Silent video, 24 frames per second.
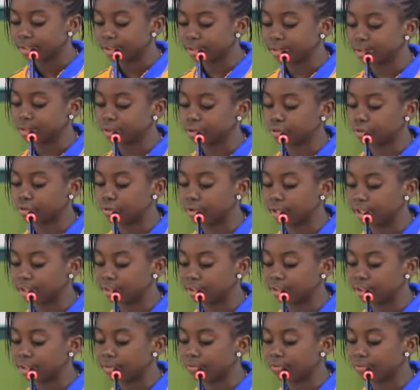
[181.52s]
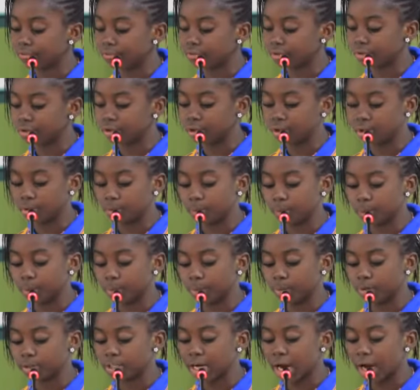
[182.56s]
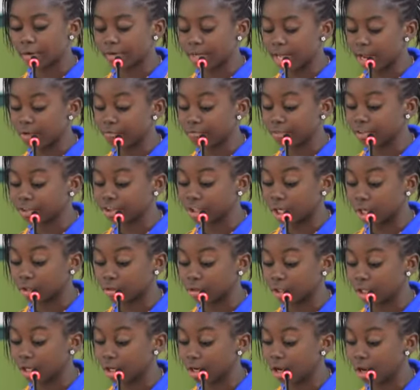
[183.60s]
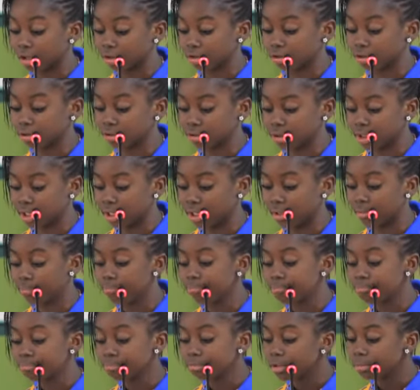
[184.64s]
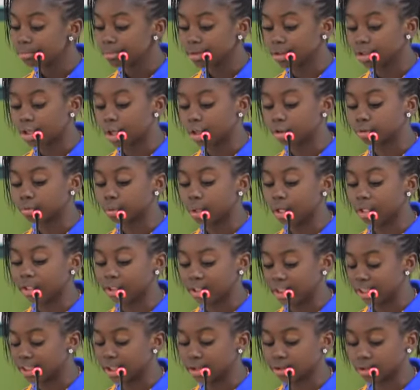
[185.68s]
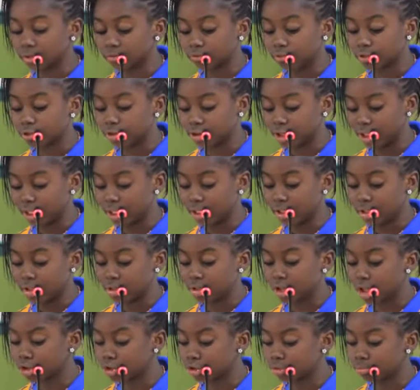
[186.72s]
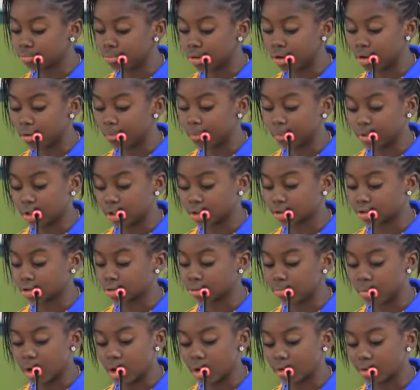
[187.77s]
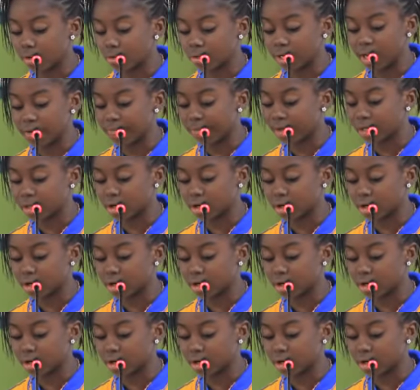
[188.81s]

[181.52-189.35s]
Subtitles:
This is great if truly we will carry every child along today, because we are leaders of today, not tomorrow, because tomorrow never